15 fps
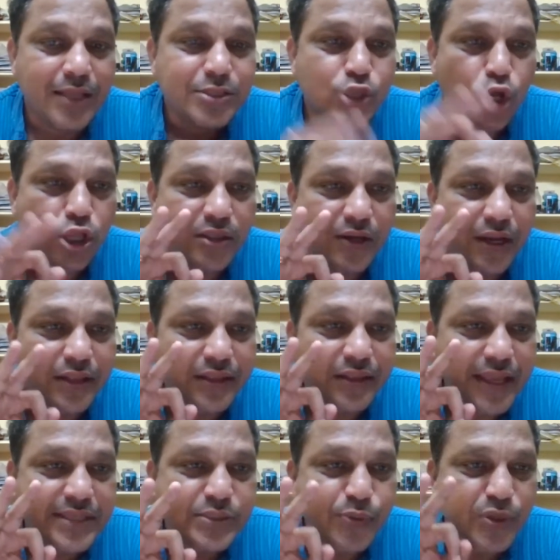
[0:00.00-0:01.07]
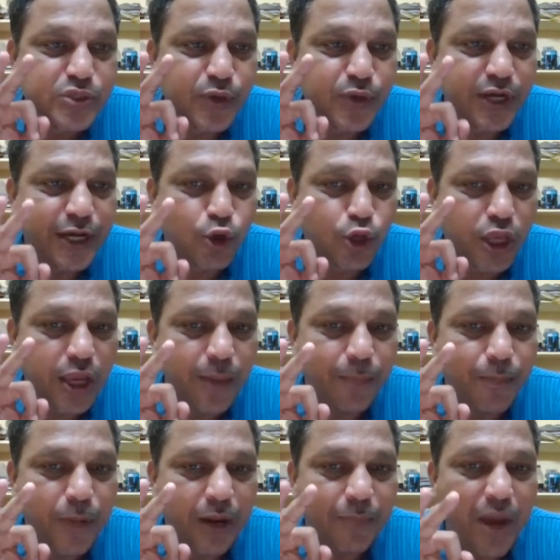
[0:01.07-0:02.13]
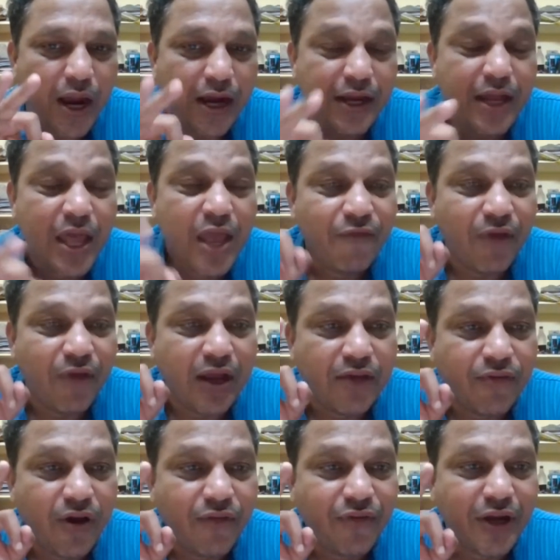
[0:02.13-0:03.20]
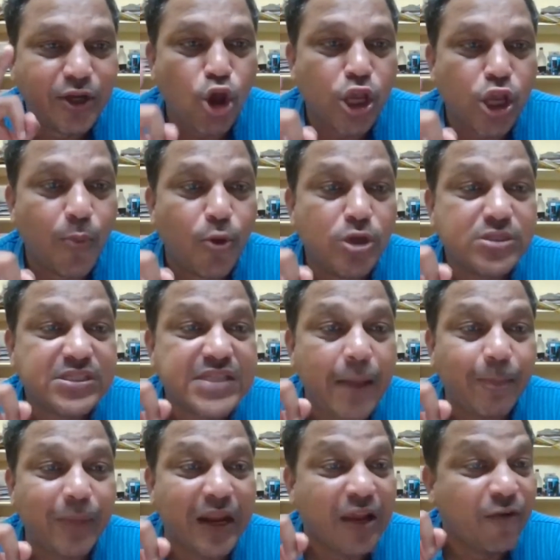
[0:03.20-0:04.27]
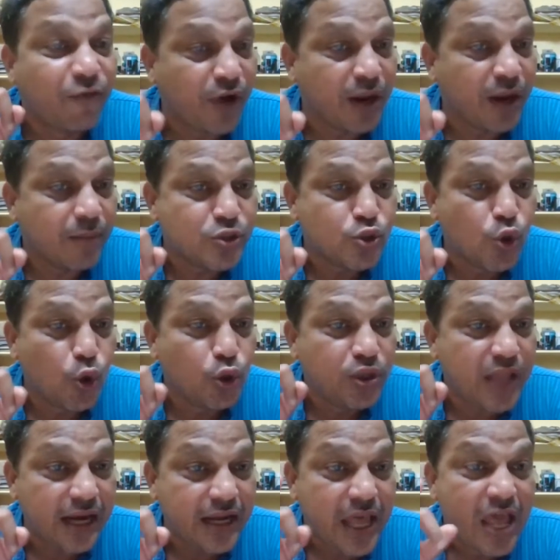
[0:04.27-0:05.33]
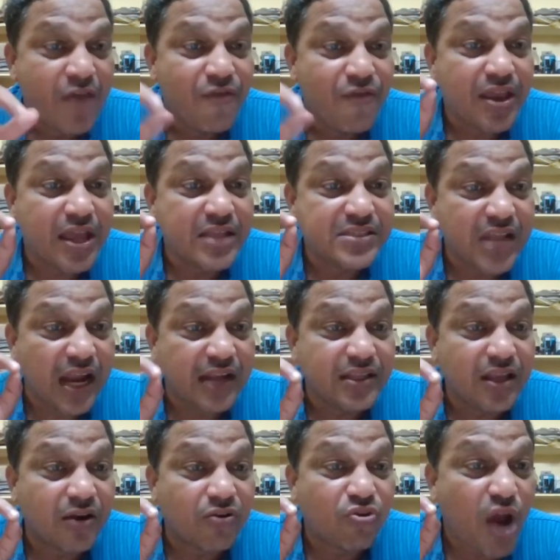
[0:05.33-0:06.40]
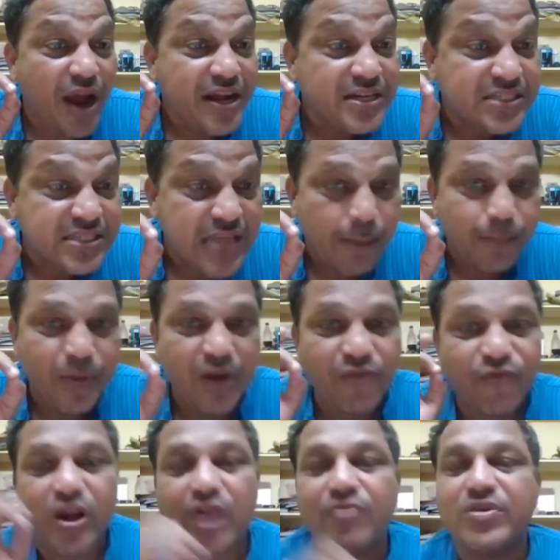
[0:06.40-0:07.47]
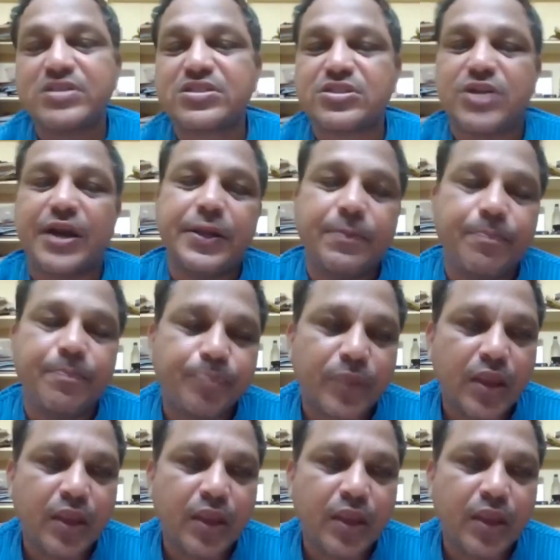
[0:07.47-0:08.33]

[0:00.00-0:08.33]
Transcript: These are the three things which we need to keep in mind whenever we talk about sampling frame so that we can select the right sample for our study.